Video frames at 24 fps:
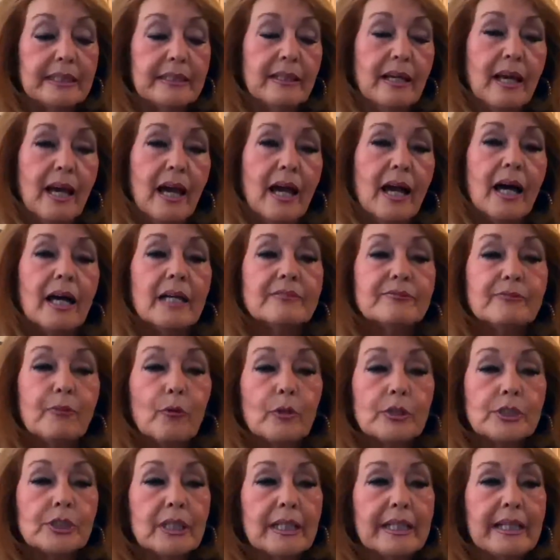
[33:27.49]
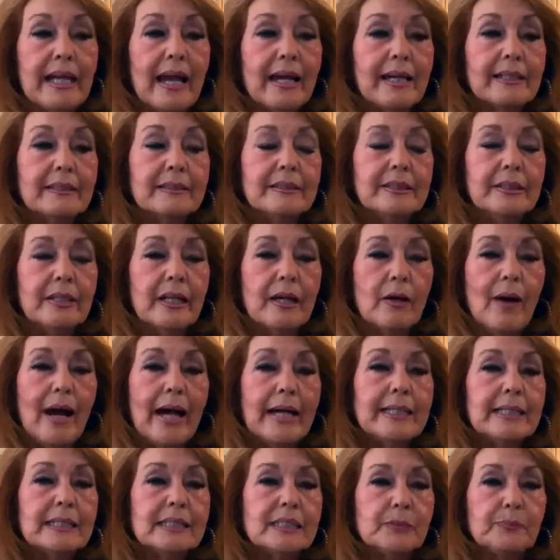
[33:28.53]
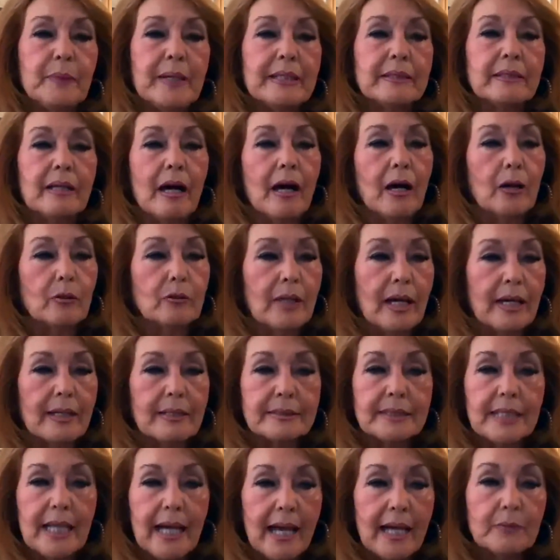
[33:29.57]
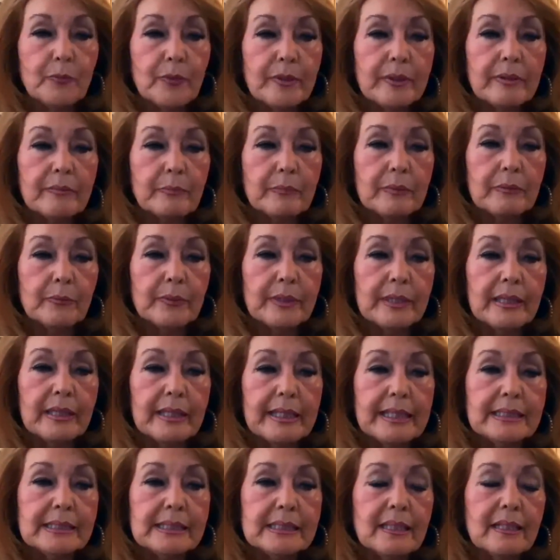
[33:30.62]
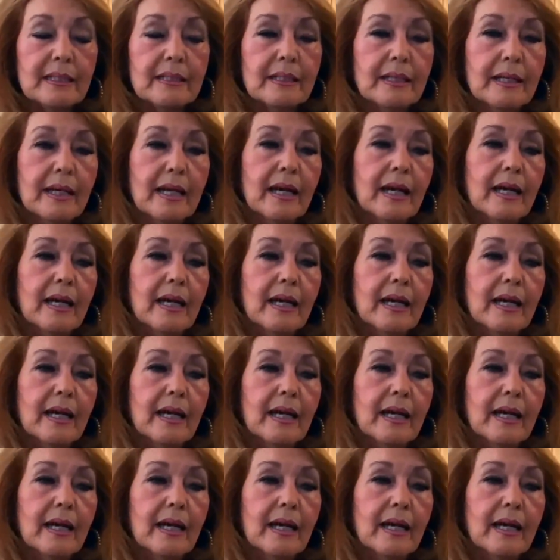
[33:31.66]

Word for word: And unfortunately, I didn't spend a whole lot of time with Lisa